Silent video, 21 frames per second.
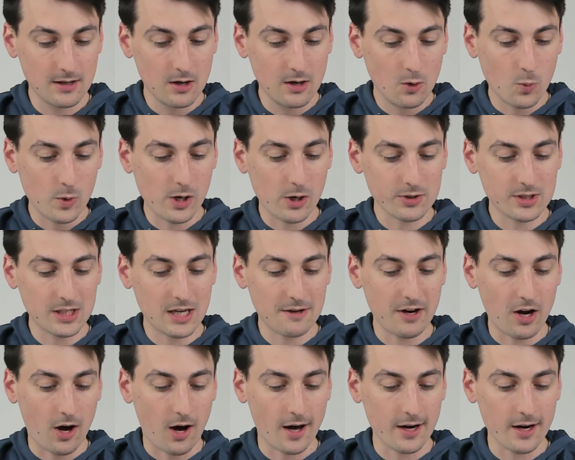We also have an
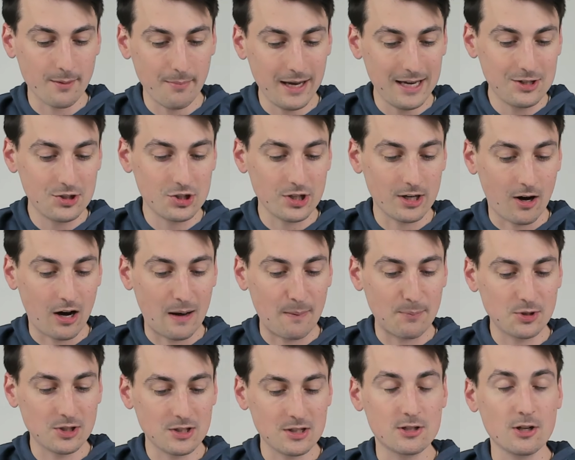automation option,
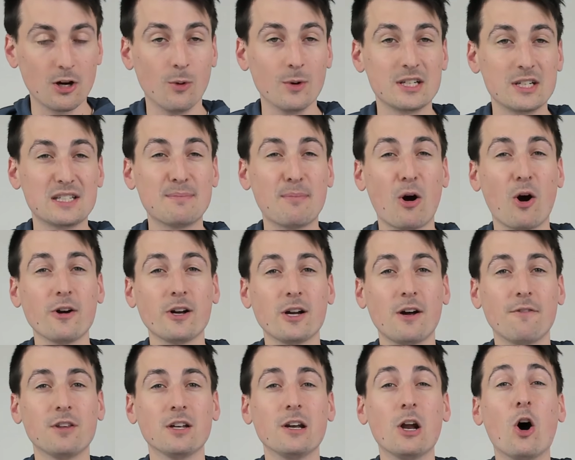so it's smart enough to
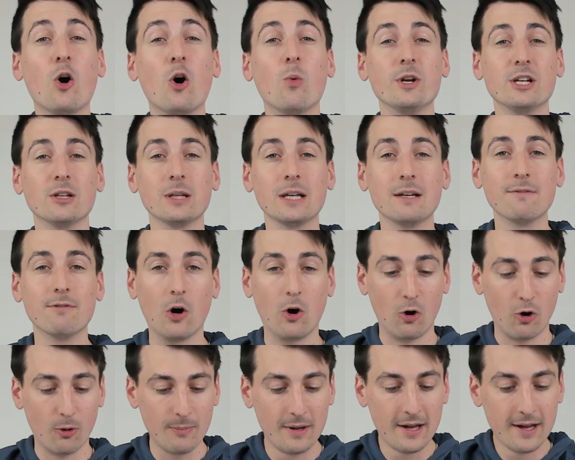know when you leave the home,
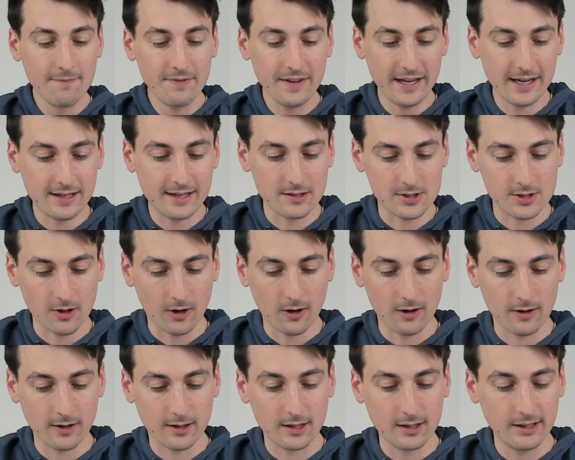it can start
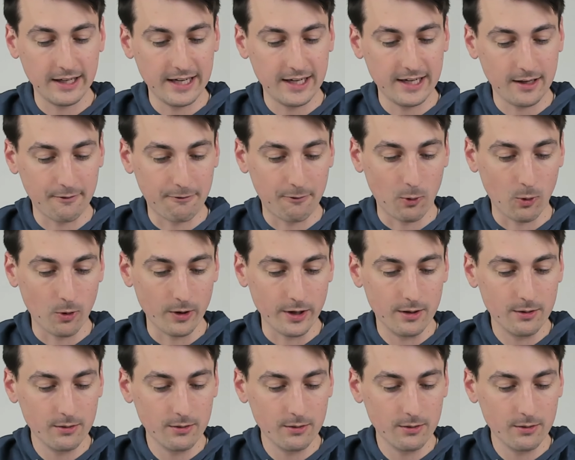cleaning for you.